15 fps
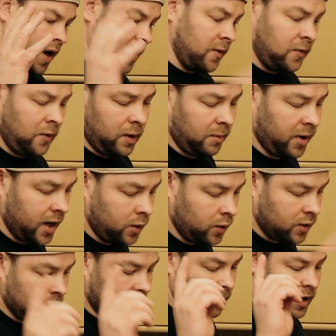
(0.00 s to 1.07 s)
everything I'm gonna
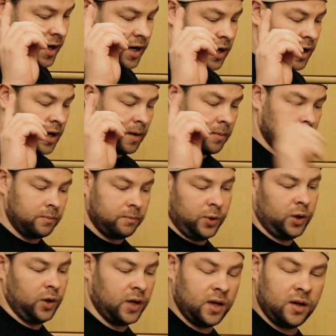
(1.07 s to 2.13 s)
use, I'm gonna
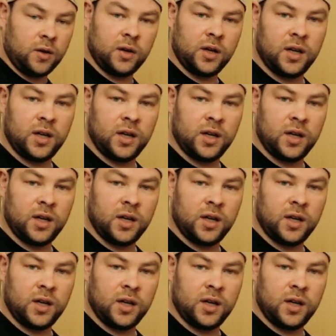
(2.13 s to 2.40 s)
put on a